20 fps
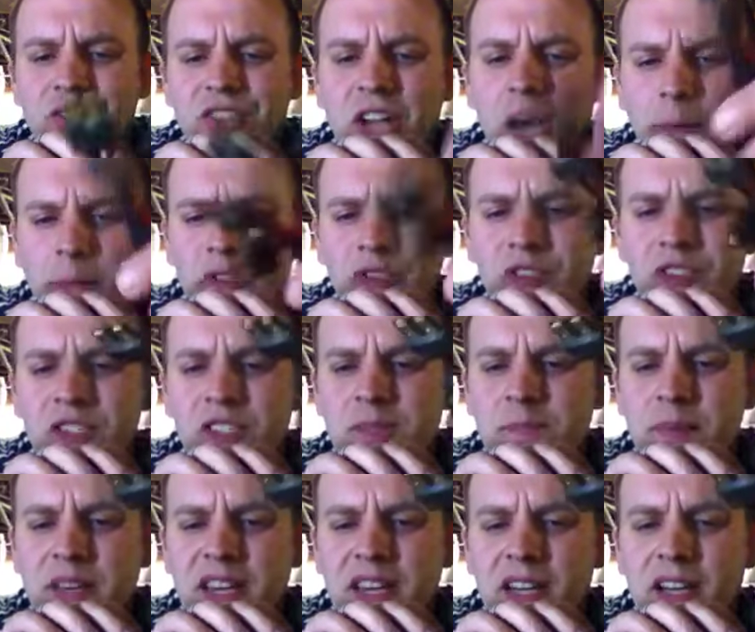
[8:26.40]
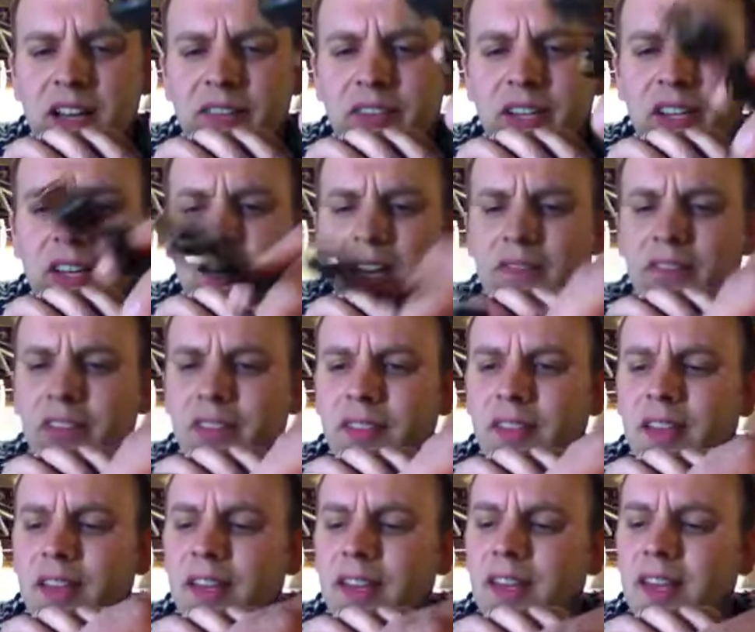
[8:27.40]
doubles the speed of it and
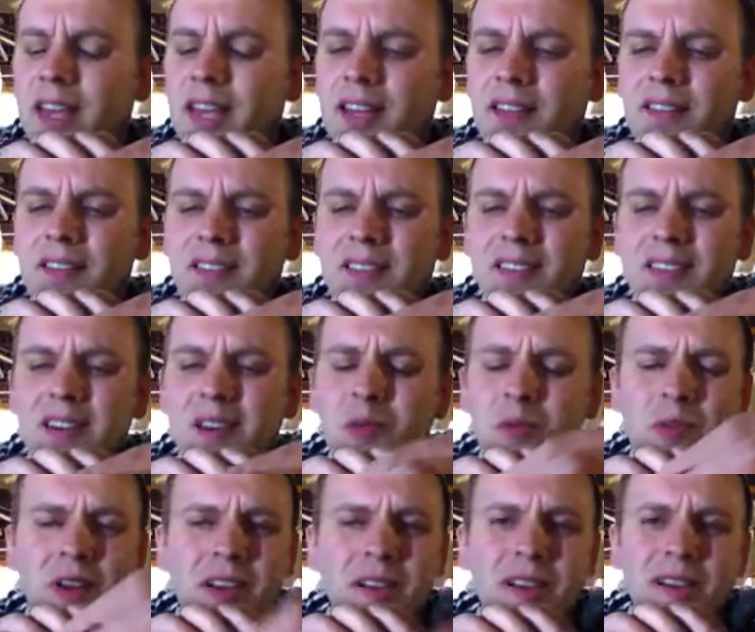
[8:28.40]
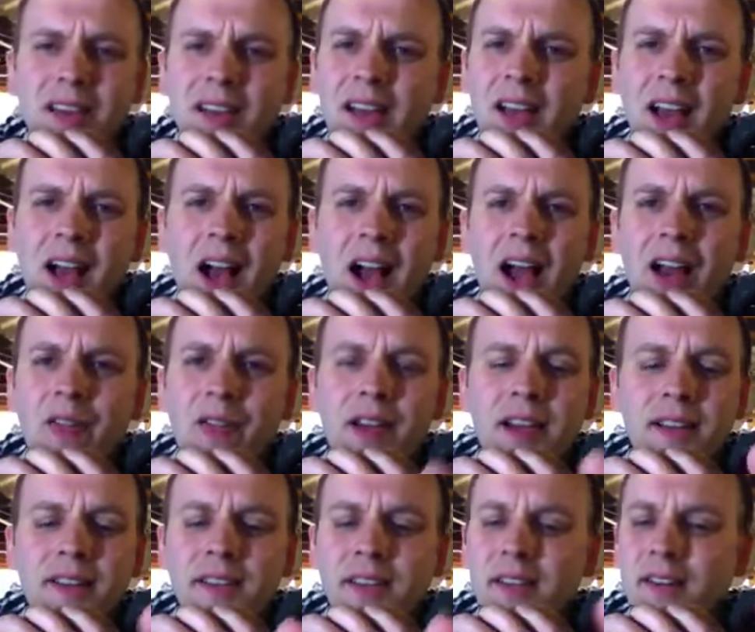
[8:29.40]
everything. And you know what? I
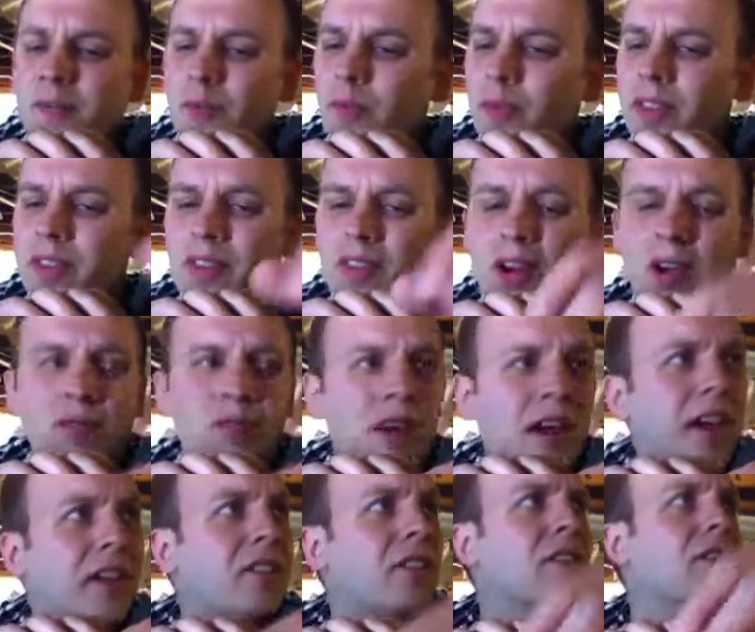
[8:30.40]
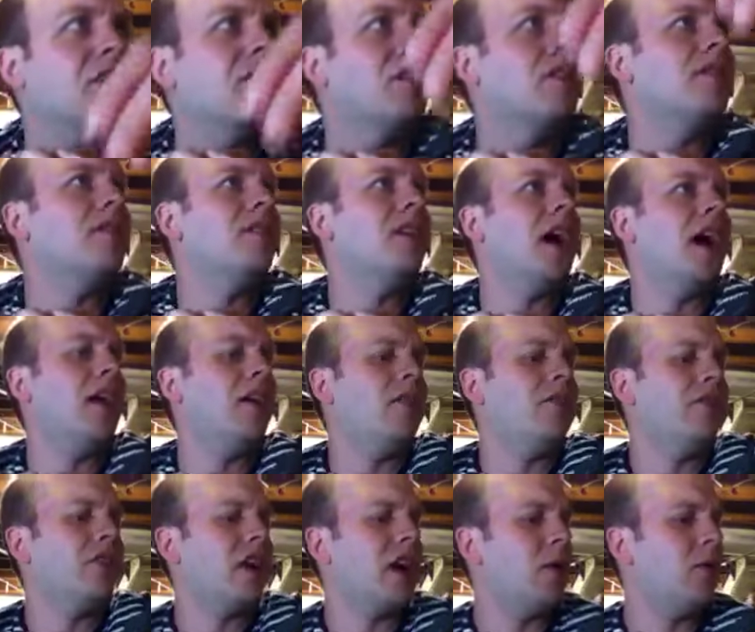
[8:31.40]
wrecked it with a regular, I
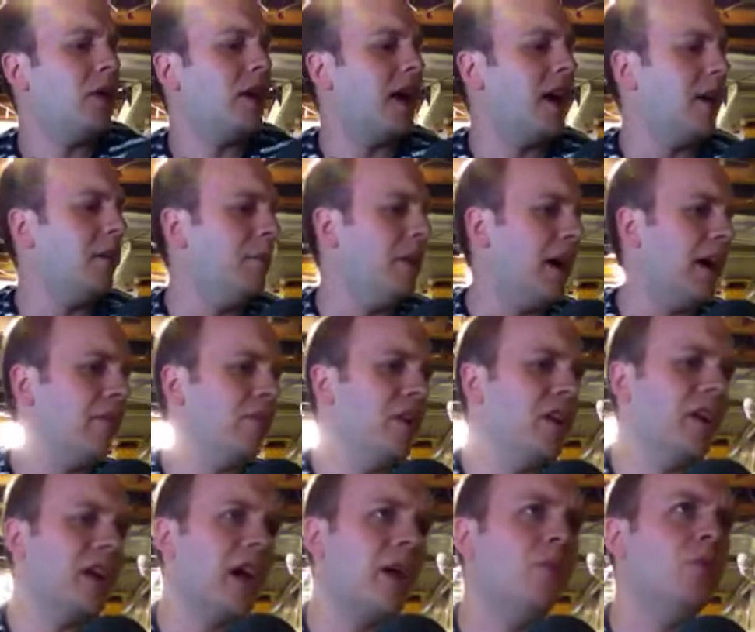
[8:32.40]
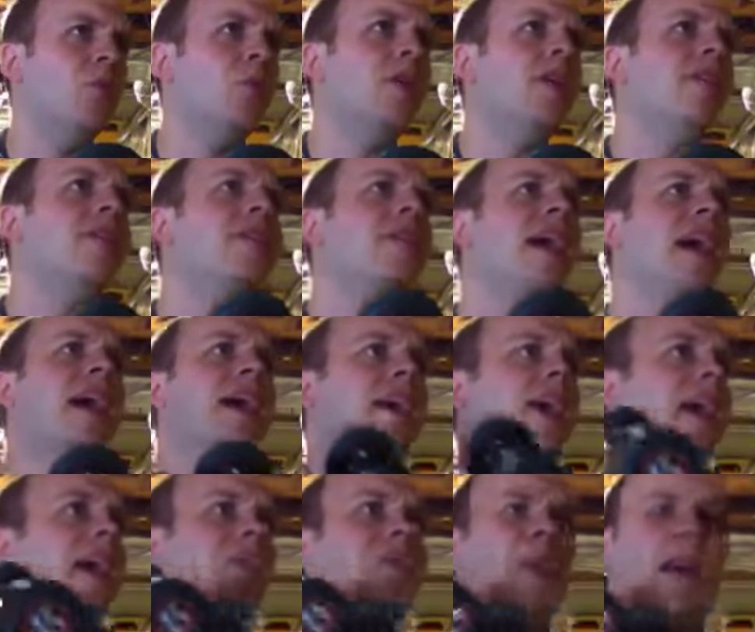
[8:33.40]
don't forget what kind of battery it comes with,
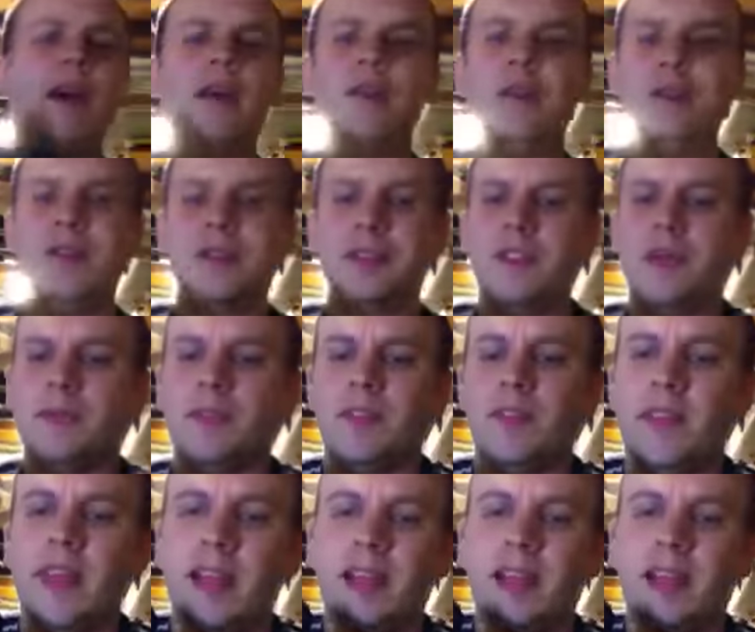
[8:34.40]
NiCad battery or something